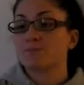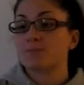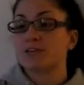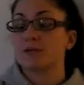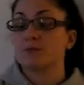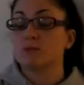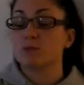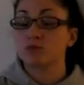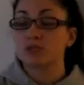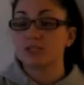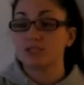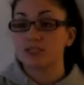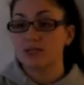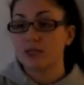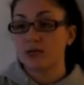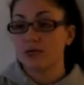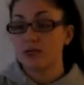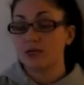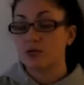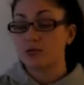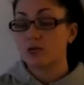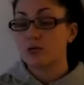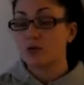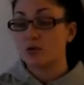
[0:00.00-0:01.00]
a
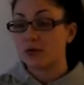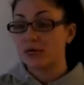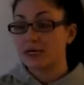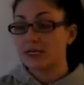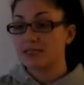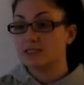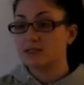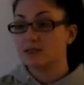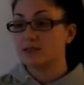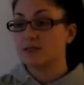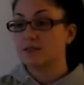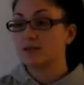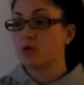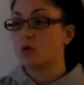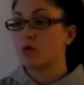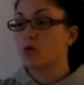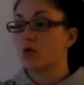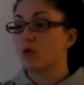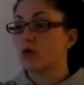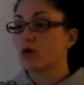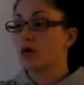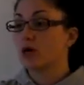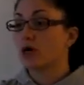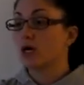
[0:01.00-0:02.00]
multicellular organism
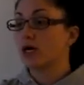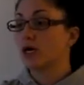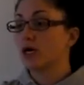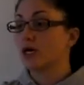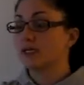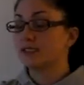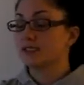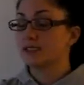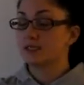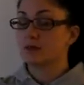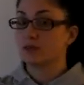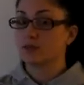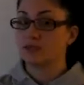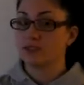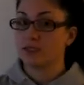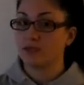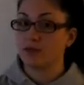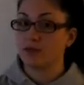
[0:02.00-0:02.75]
or a single